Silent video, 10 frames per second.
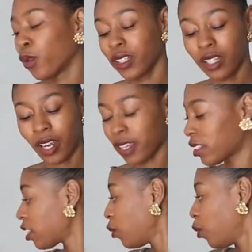really
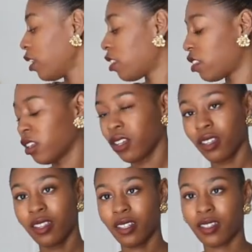nicely
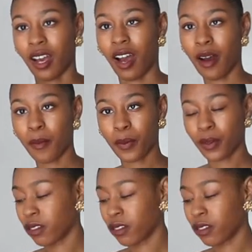with the top.